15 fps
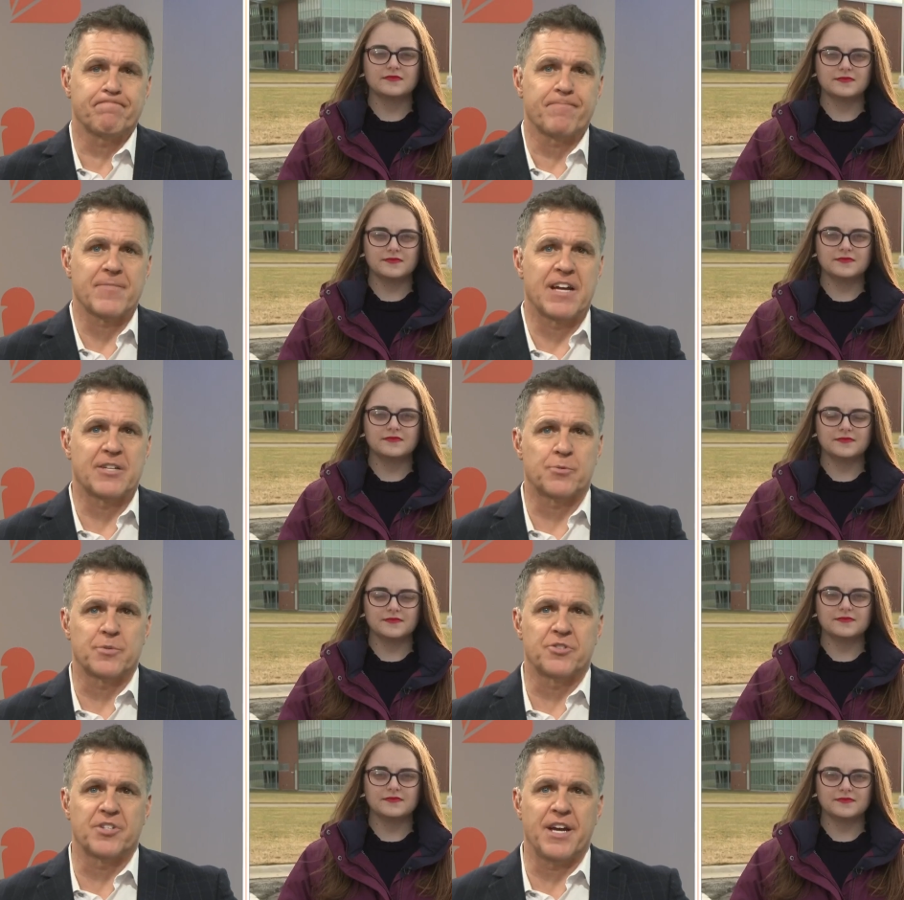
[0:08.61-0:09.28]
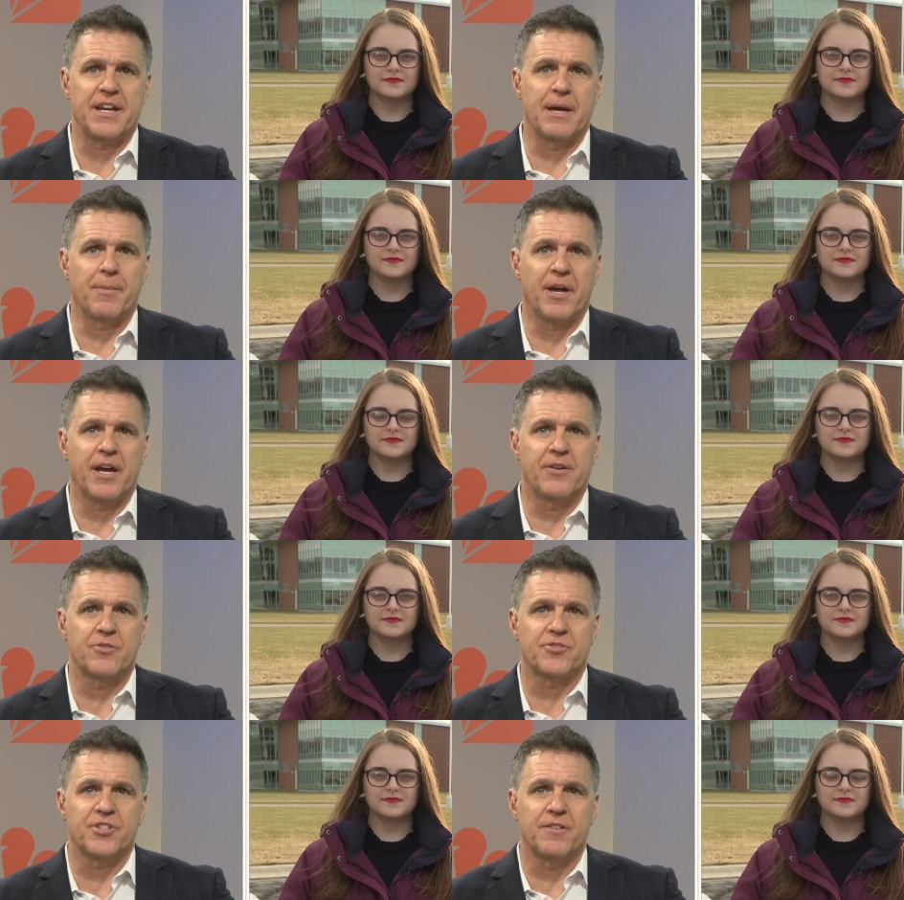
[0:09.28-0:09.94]
Speaker 1: As we said, Emma
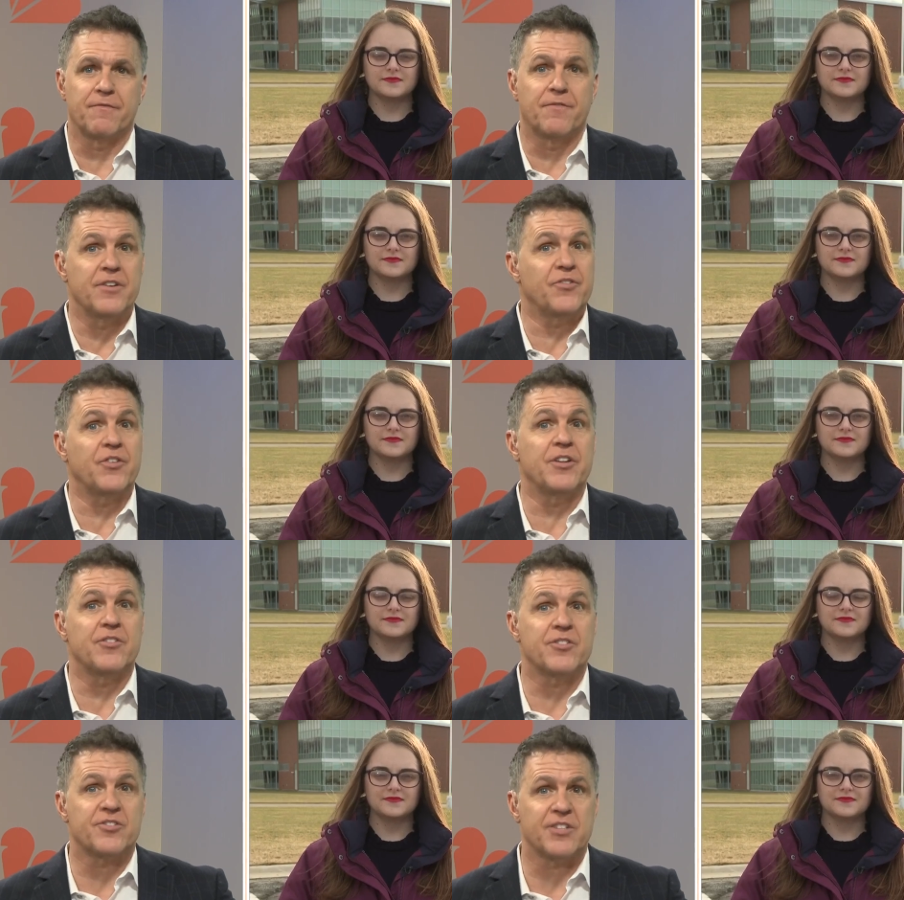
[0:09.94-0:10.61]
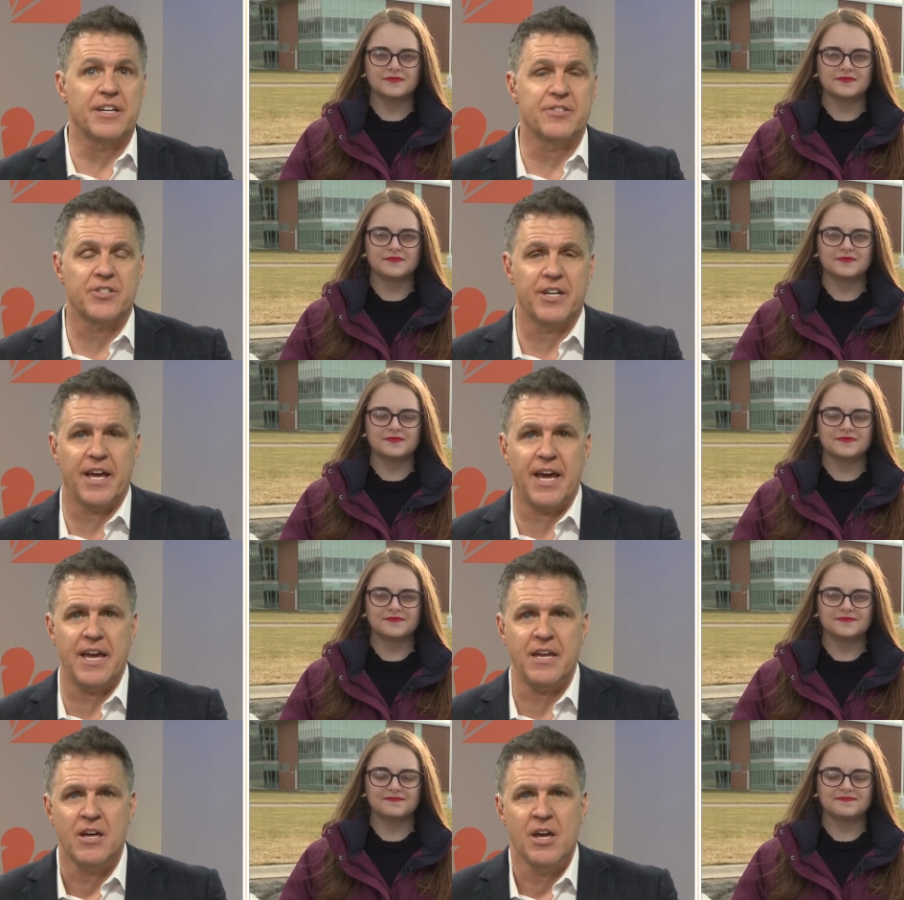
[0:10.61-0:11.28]
Henderson visited the site today.
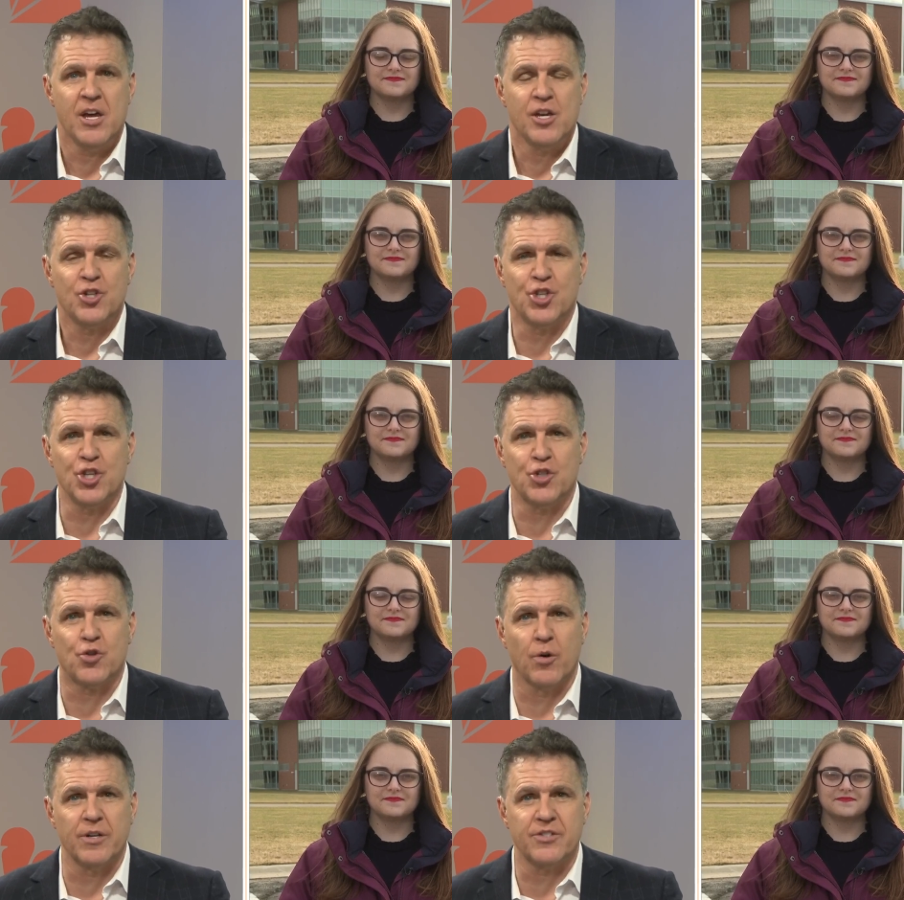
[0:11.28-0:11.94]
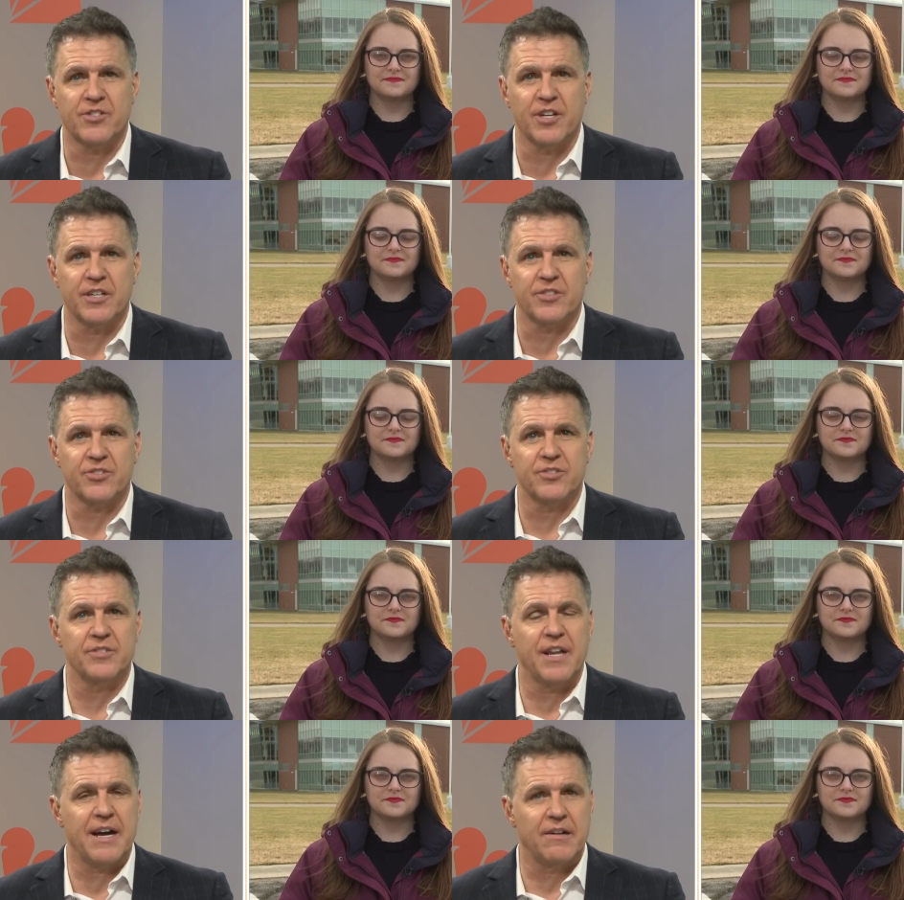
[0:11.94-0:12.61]
She joins us
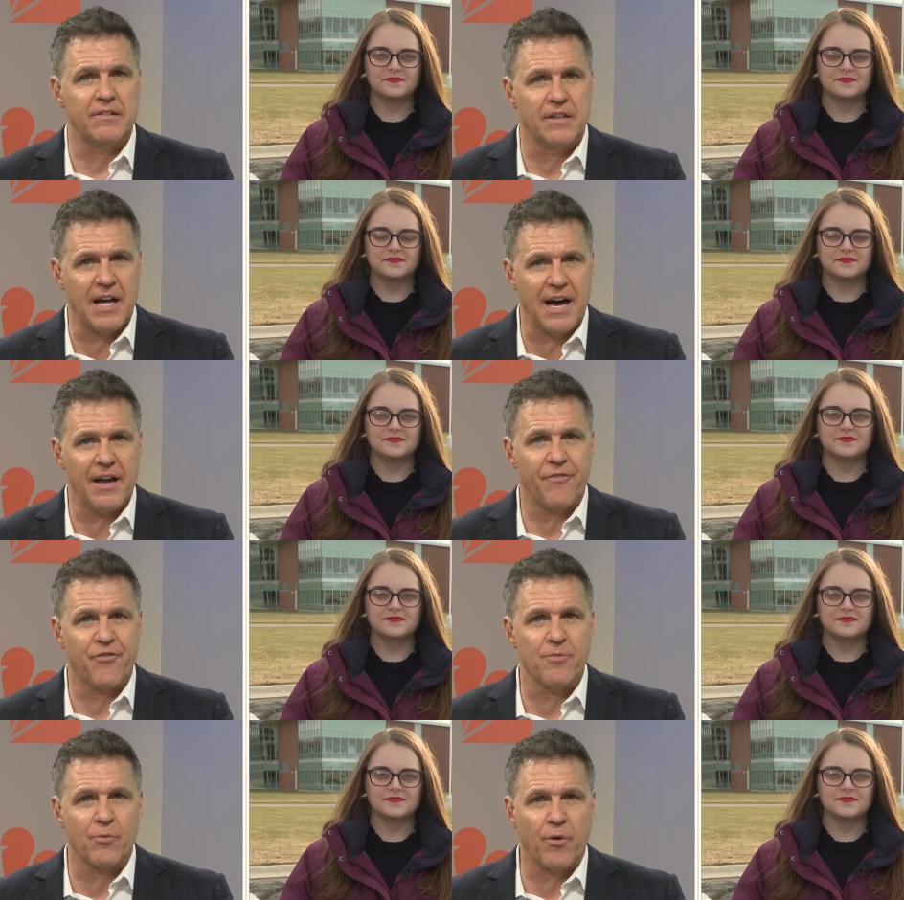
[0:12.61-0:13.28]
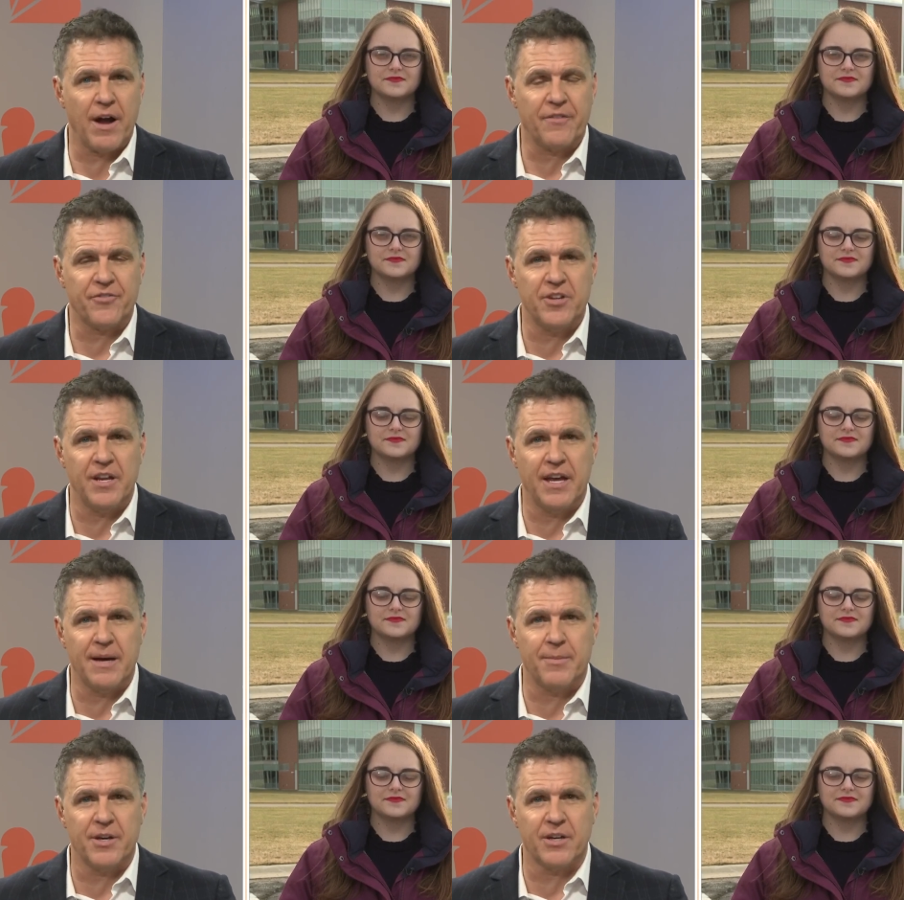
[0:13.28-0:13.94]
now live from Grafton.
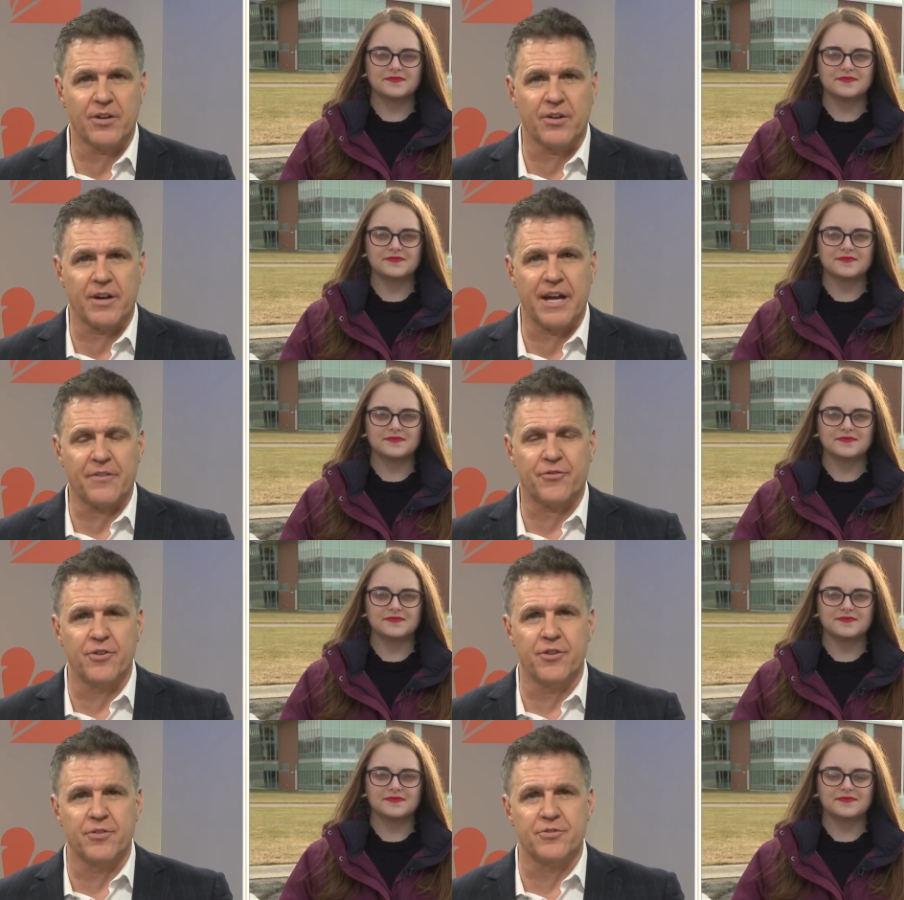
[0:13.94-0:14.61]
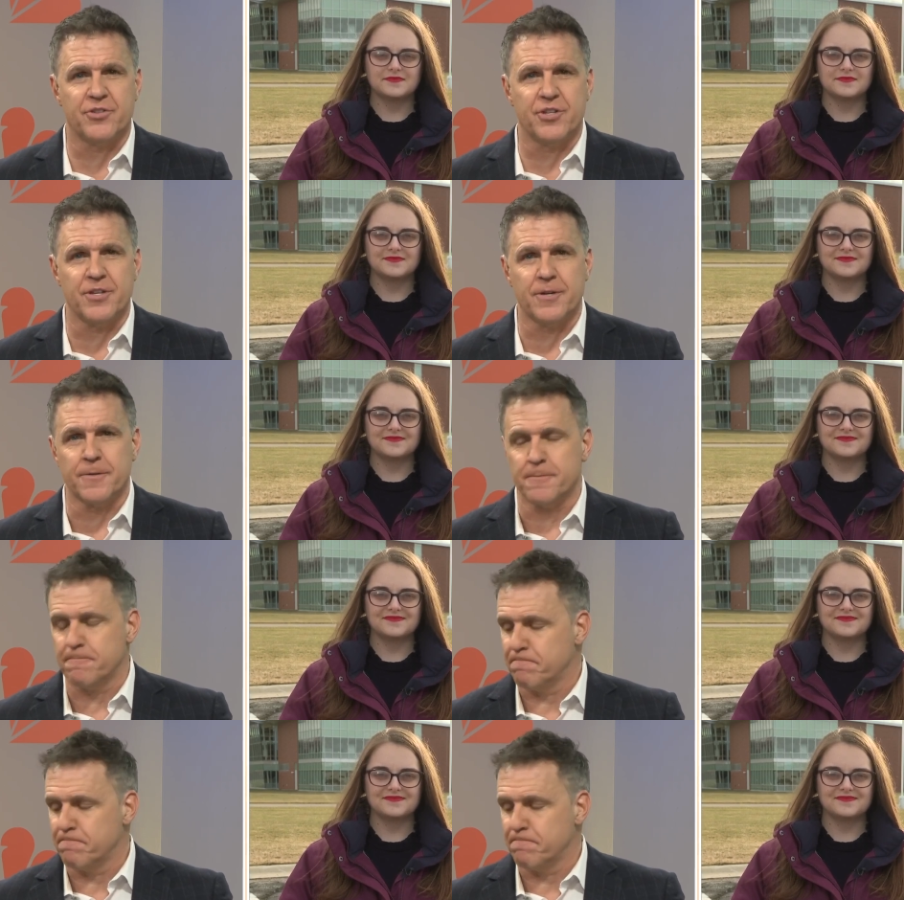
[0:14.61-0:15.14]
Emma, good afternoon to you.